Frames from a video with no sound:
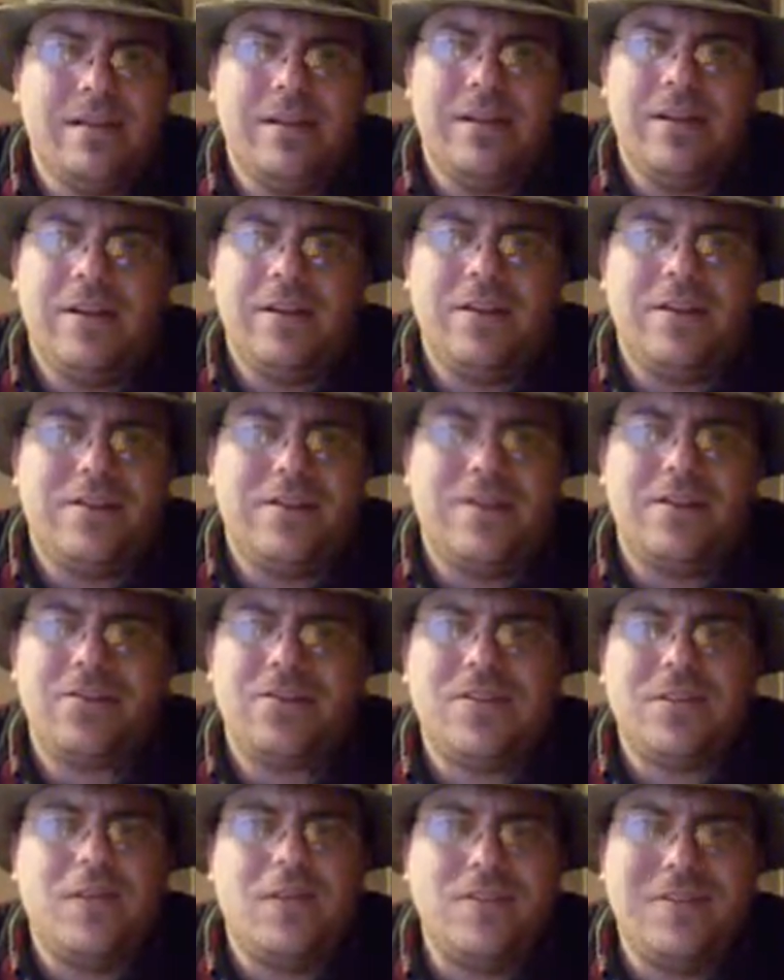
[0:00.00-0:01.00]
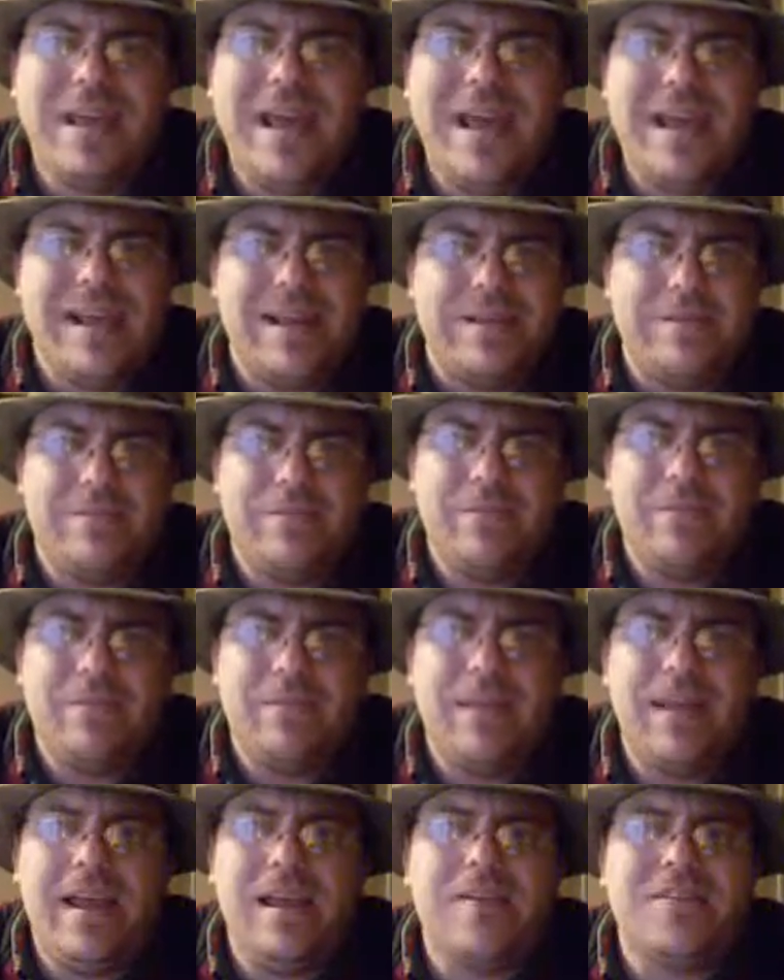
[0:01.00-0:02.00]
You know, they're so lame.
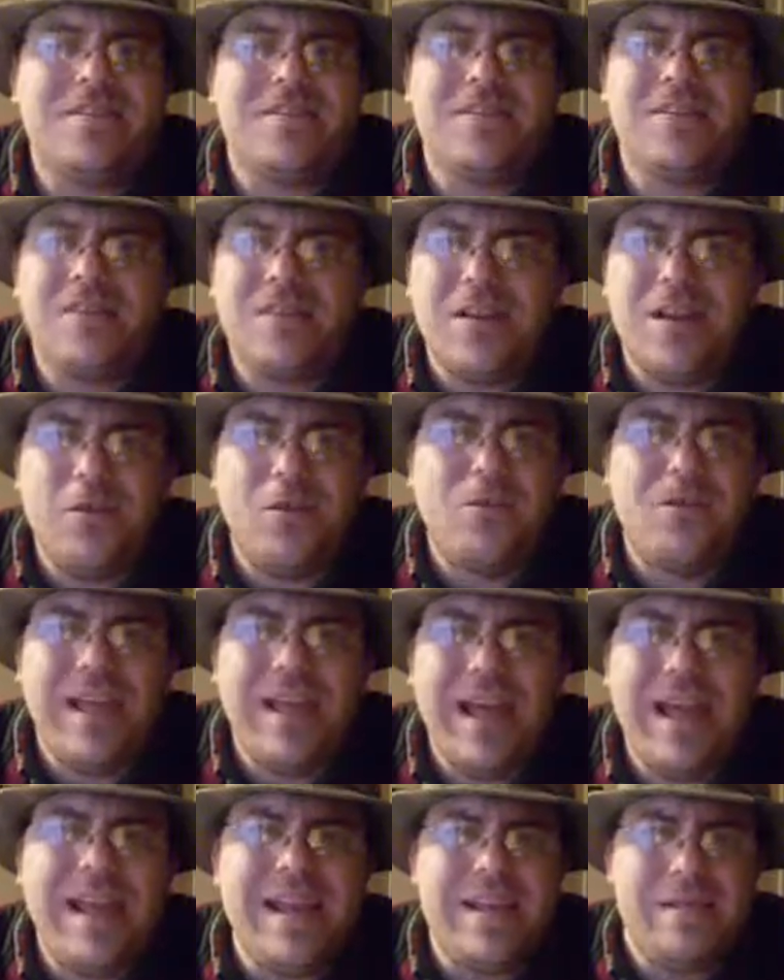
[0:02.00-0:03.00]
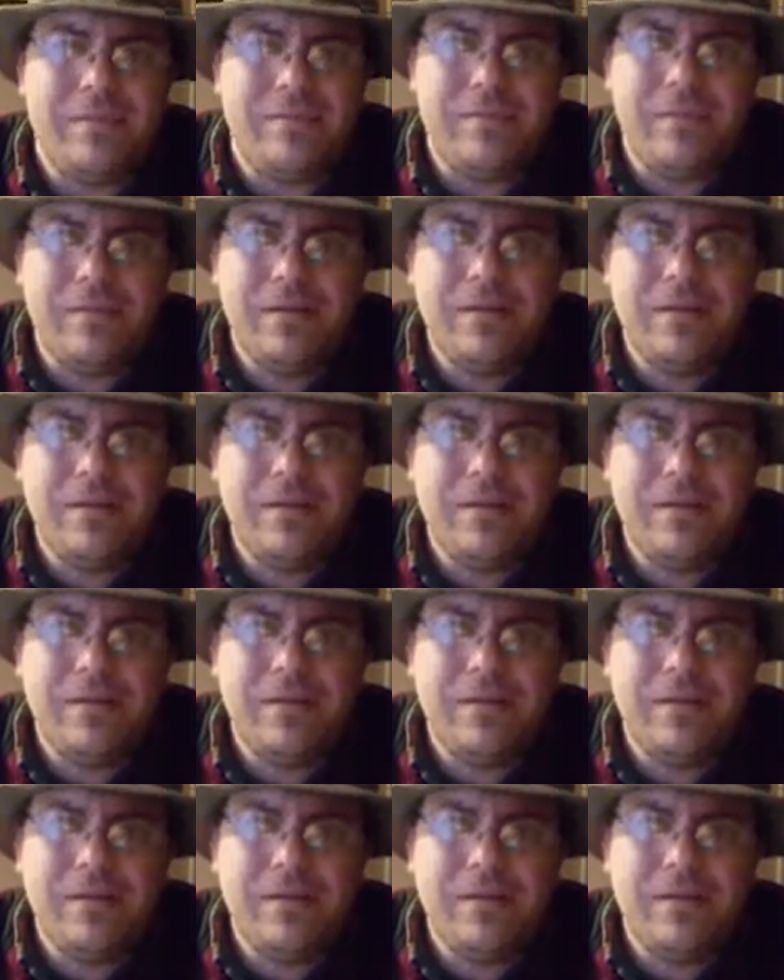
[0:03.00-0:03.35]
They are so lame.